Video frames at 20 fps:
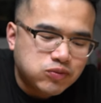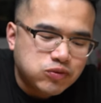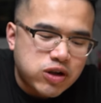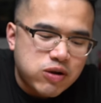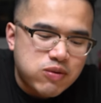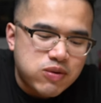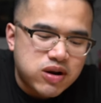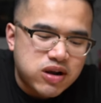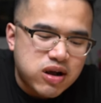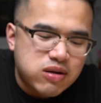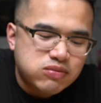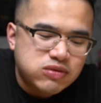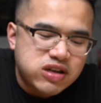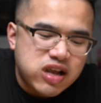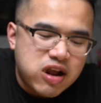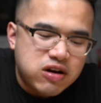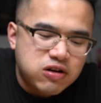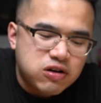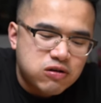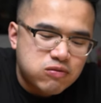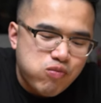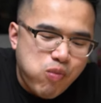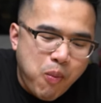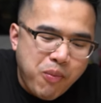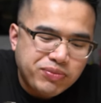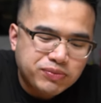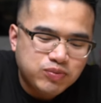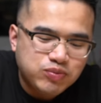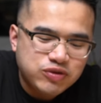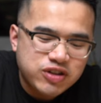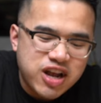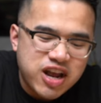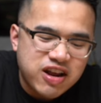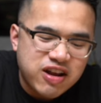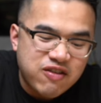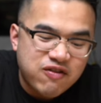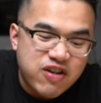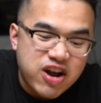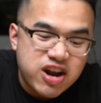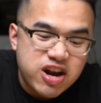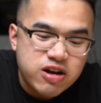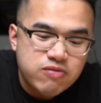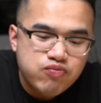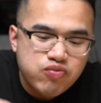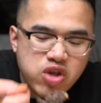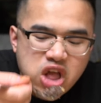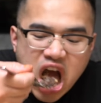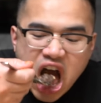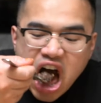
And when it comes down to getting invited,